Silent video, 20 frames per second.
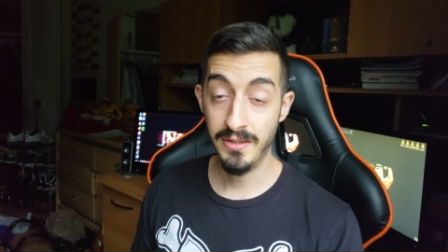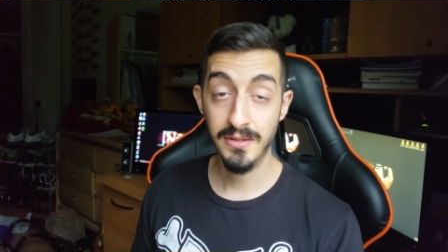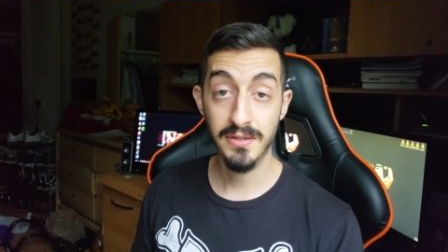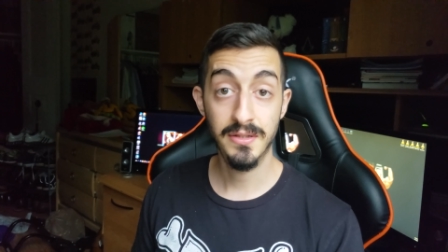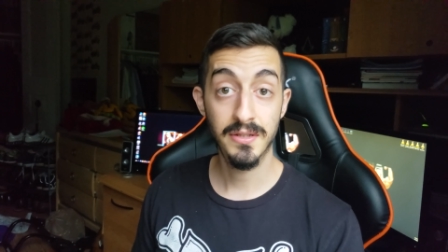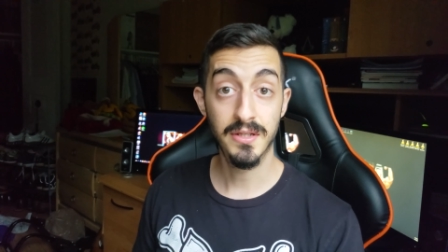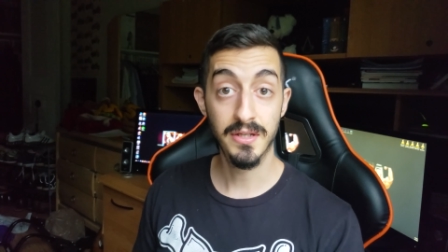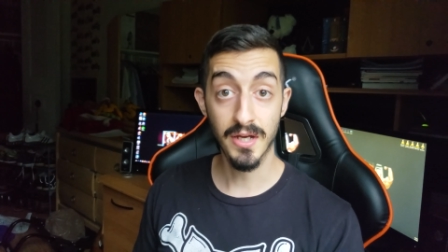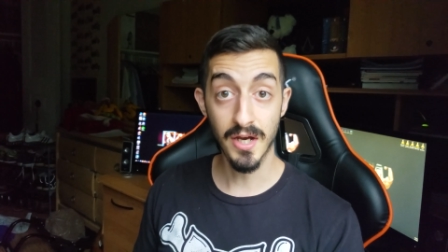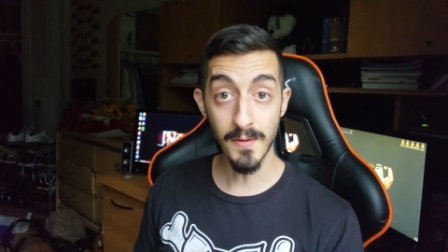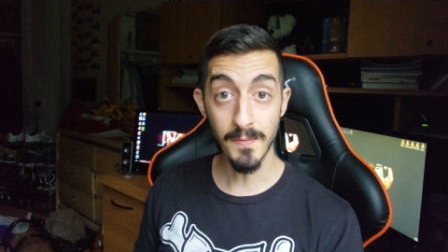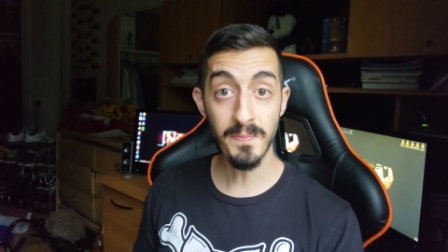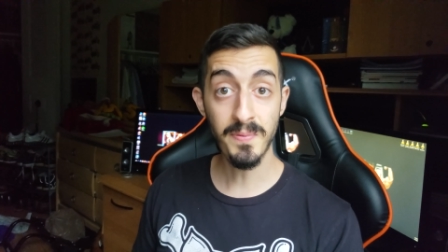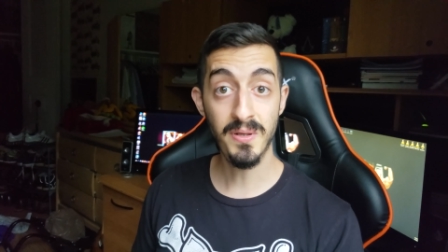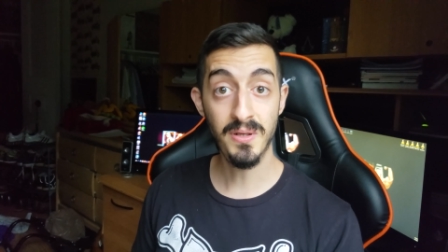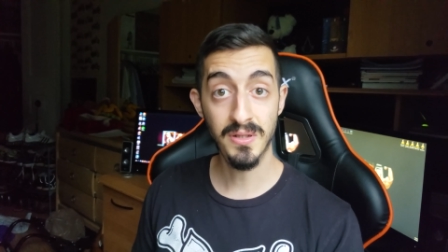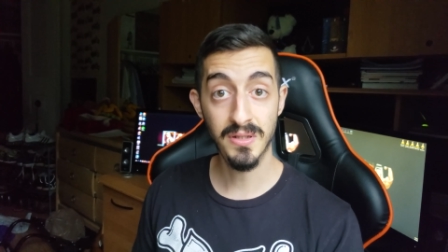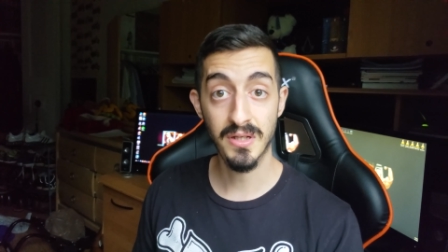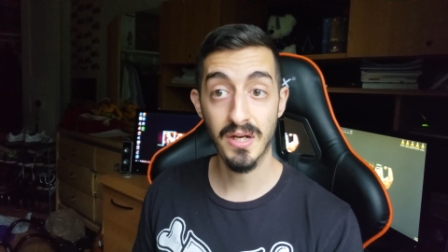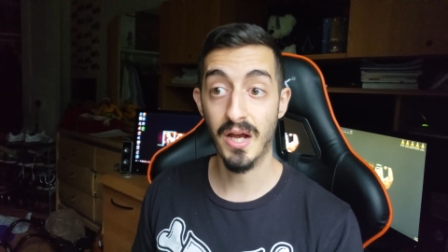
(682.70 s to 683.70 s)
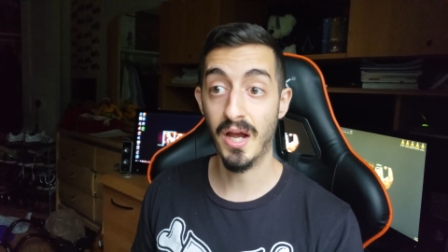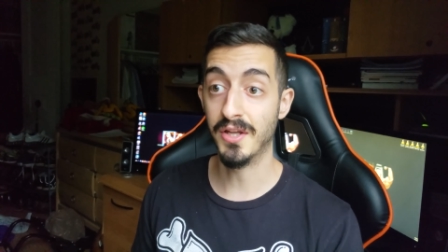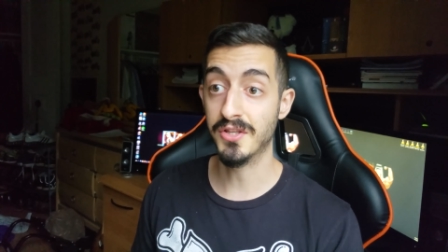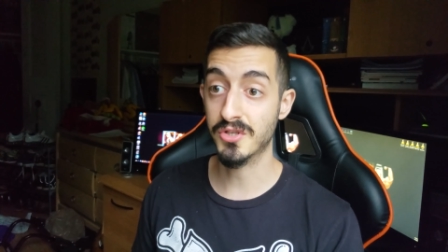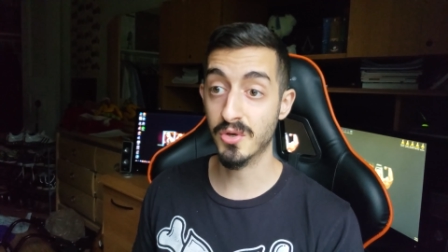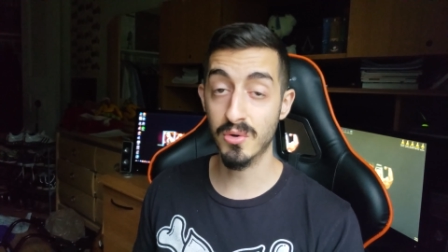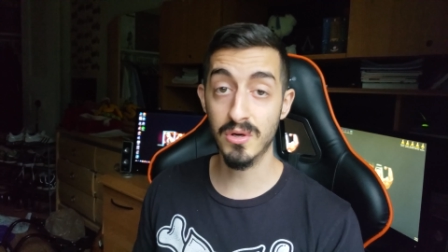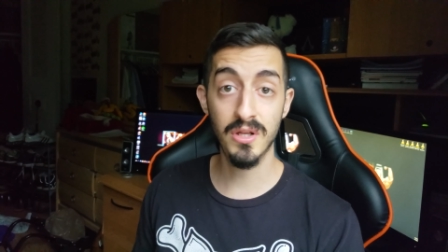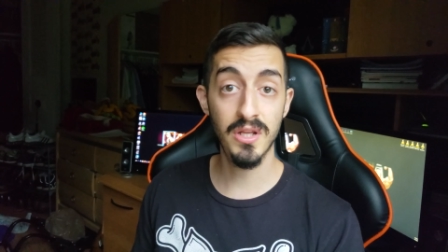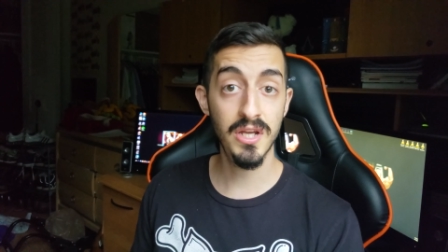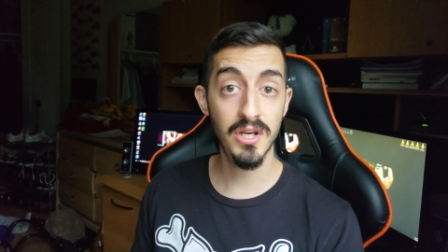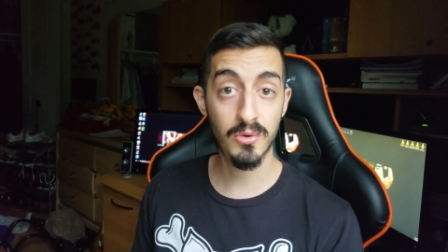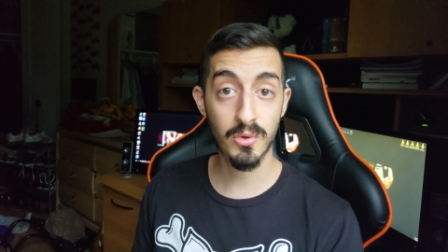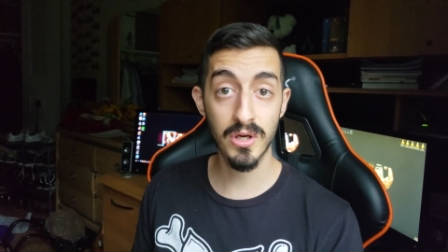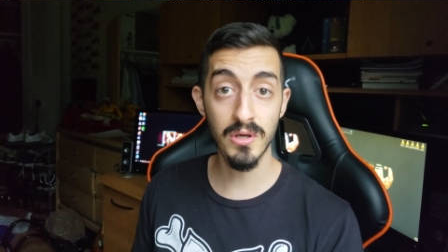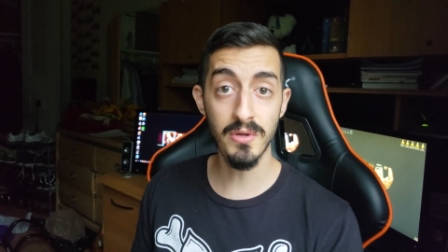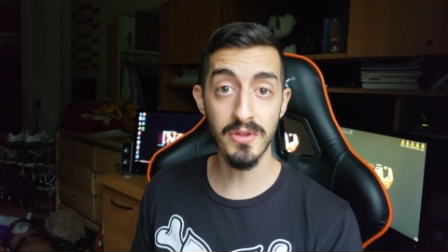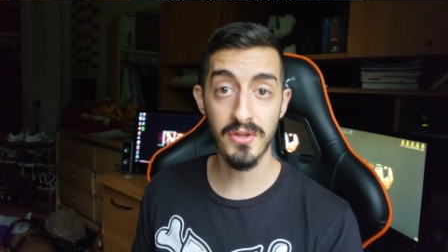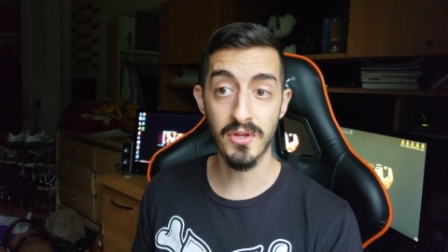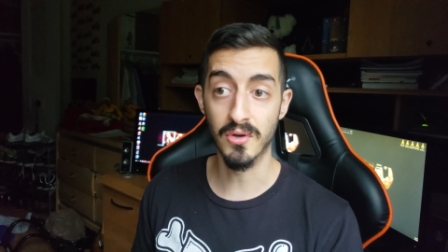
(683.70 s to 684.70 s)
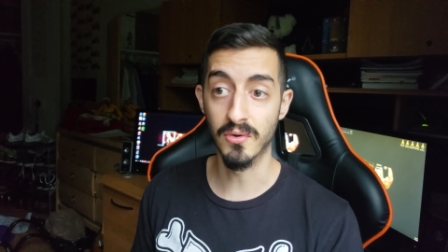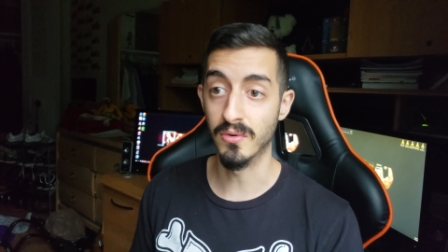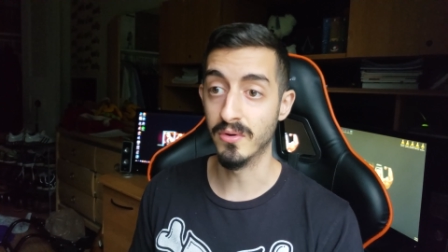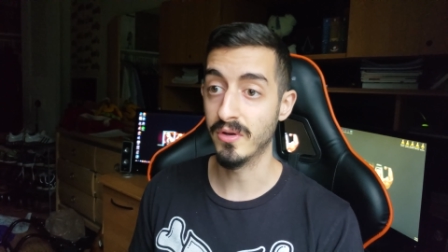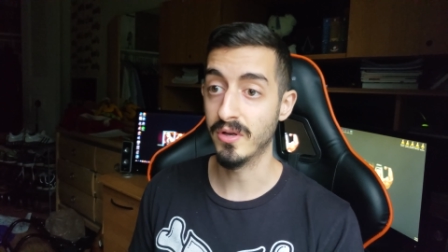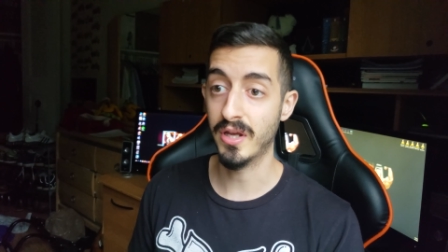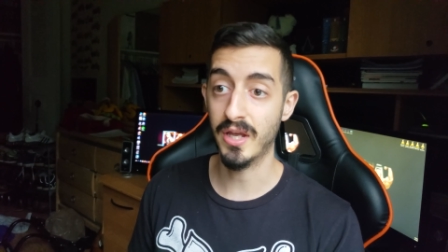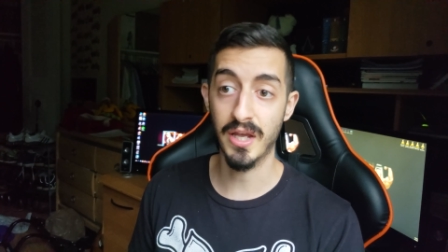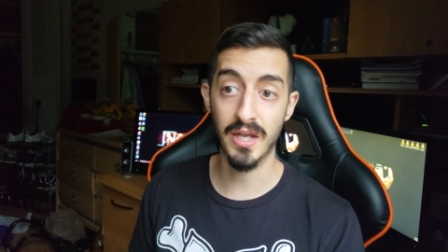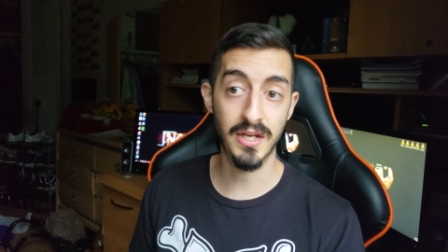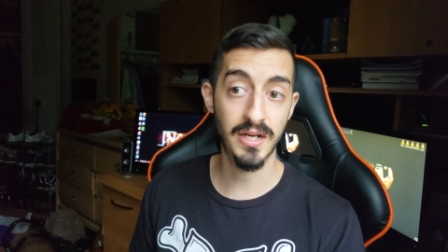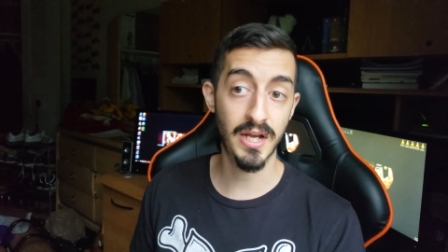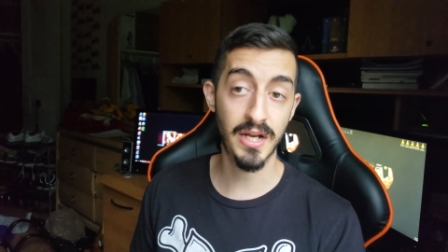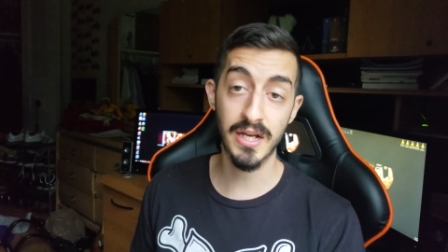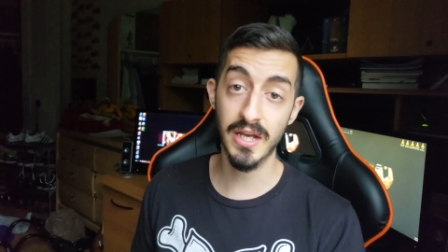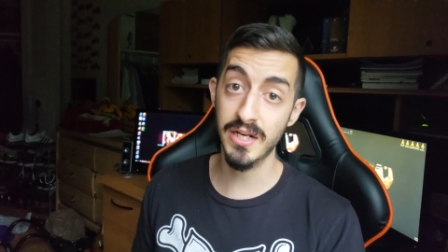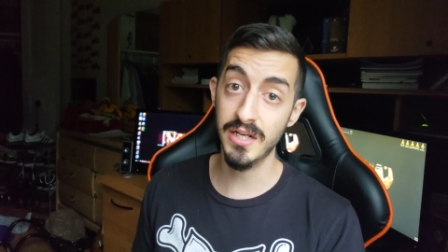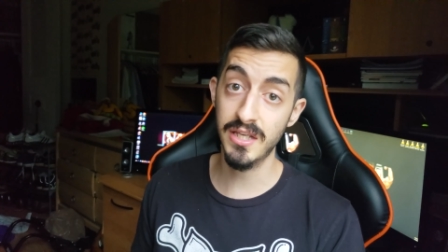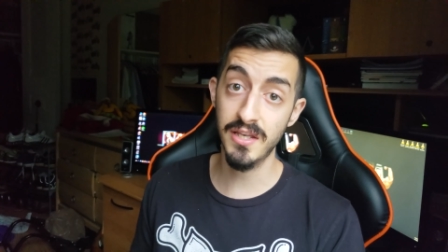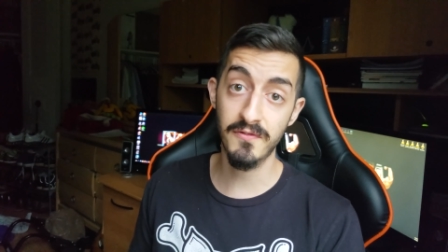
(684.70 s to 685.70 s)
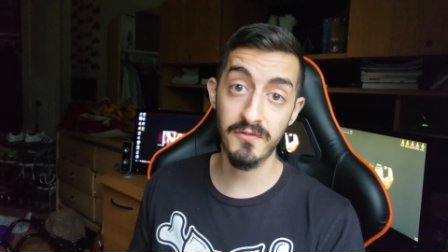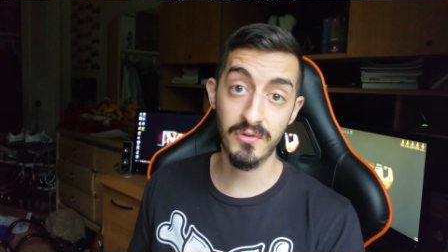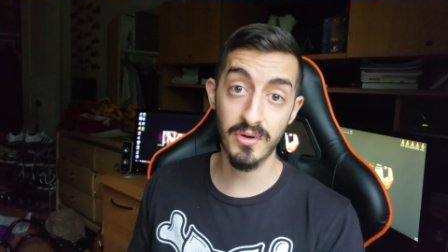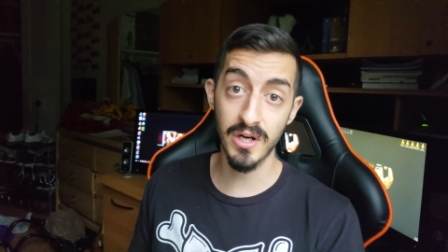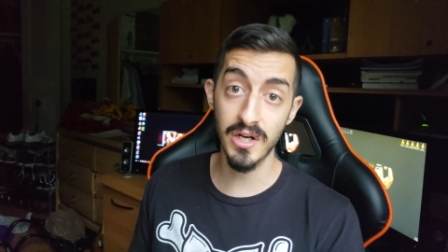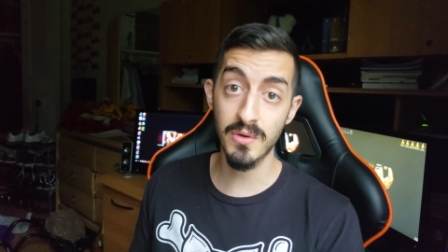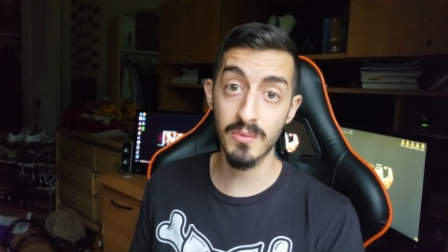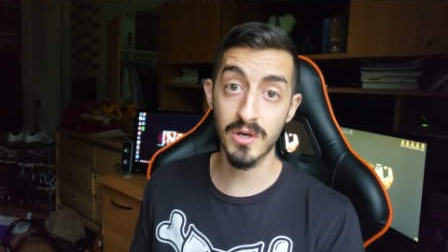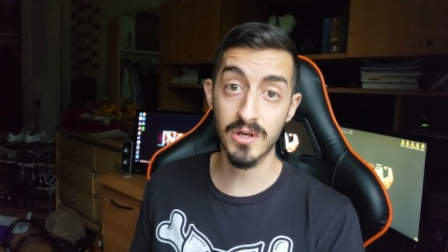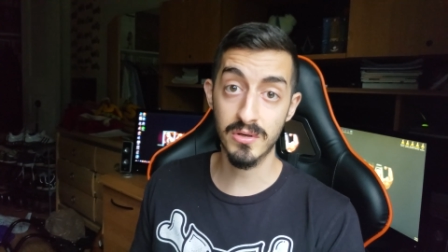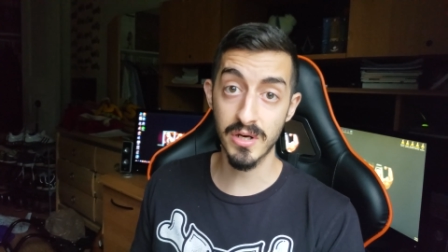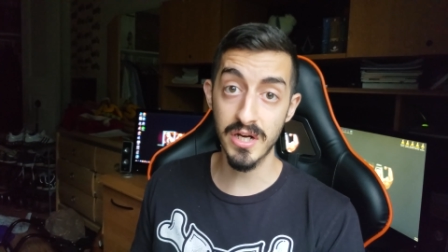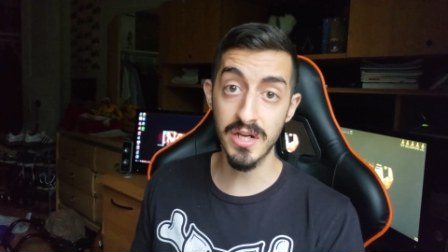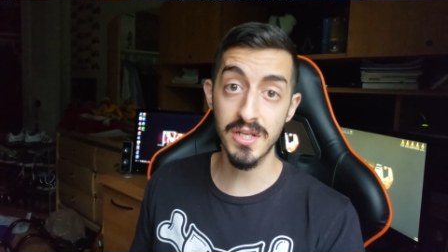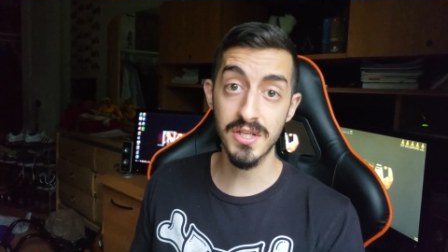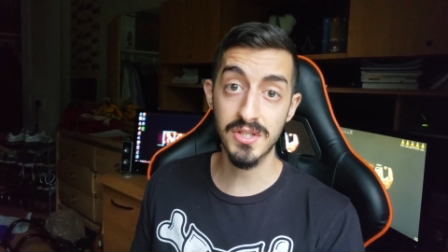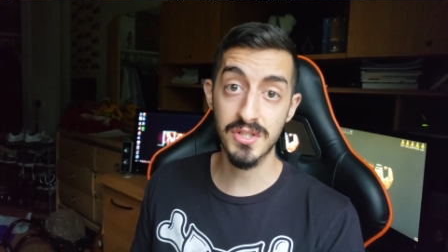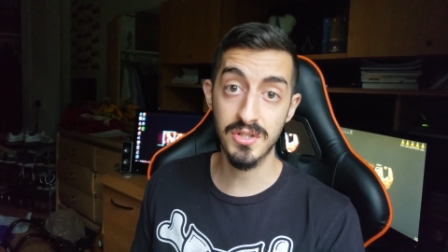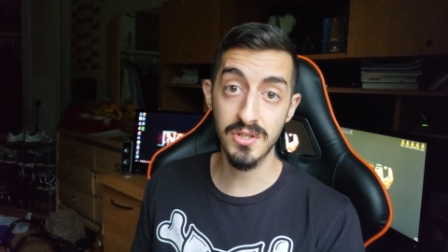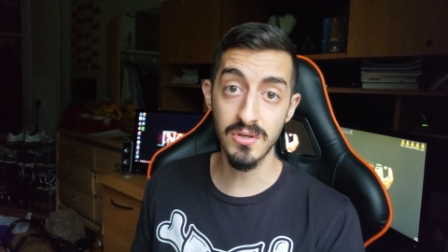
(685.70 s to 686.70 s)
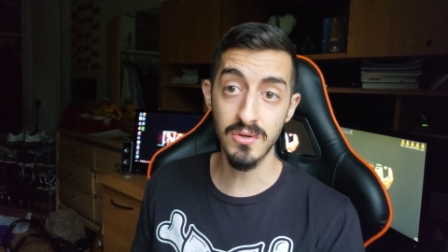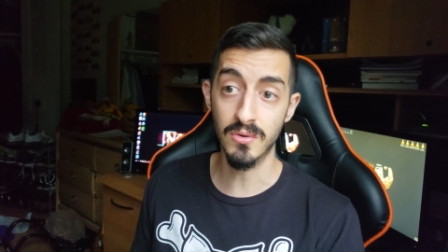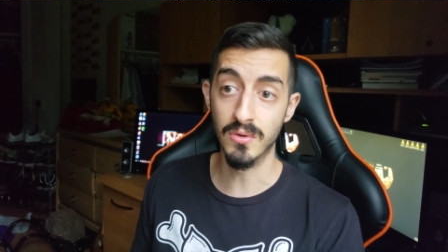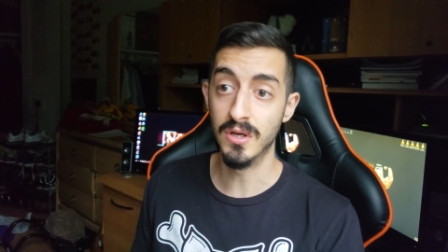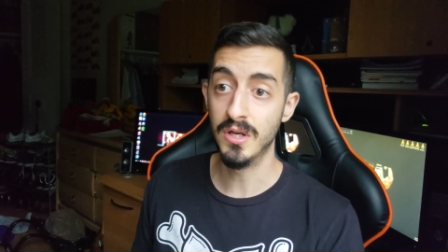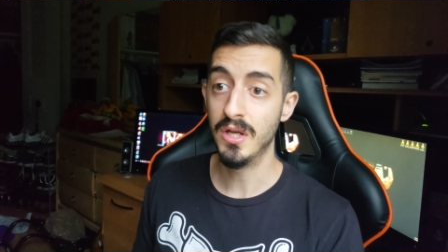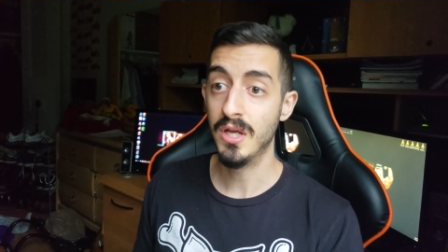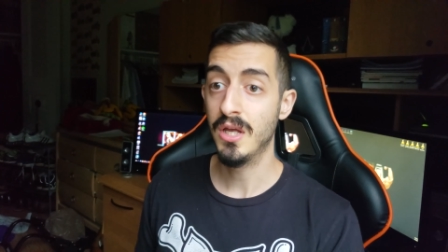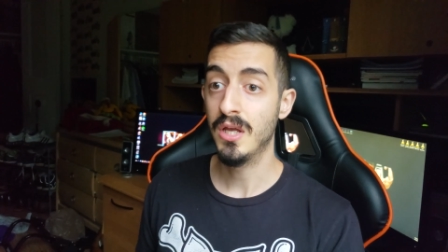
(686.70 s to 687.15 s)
Yup, I totally agree with you, and I gotta give credit where credit is due.